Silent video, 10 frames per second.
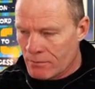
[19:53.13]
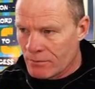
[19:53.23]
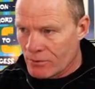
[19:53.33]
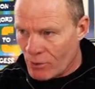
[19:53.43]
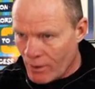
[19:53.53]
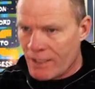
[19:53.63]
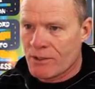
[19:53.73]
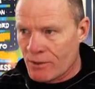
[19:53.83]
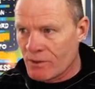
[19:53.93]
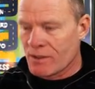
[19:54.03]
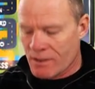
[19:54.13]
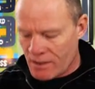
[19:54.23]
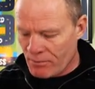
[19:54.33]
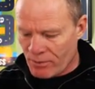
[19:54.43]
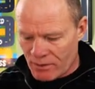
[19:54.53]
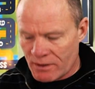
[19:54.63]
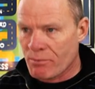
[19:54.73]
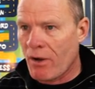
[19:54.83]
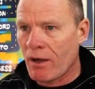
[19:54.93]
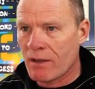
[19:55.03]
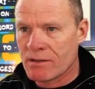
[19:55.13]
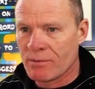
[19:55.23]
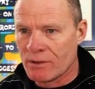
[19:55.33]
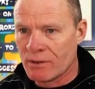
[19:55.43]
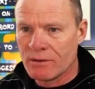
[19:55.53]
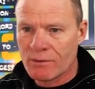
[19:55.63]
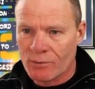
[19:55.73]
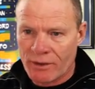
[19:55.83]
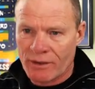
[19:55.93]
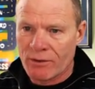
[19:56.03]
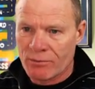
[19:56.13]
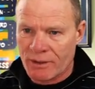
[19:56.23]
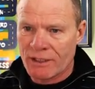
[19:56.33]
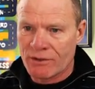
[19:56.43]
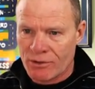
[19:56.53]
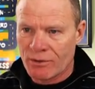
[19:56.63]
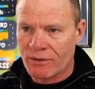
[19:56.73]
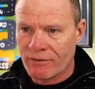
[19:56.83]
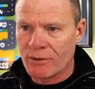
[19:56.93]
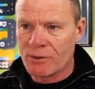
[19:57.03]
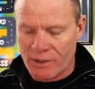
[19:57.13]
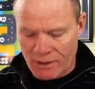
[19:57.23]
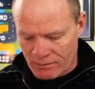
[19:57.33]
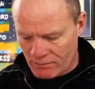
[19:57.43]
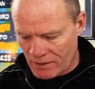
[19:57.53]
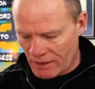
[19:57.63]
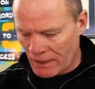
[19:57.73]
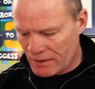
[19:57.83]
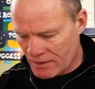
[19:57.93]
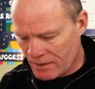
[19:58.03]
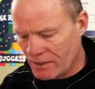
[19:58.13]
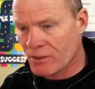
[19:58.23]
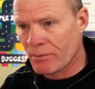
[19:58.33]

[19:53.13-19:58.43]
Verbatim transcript: directions as simple as possible without being too confusing. And that's essentially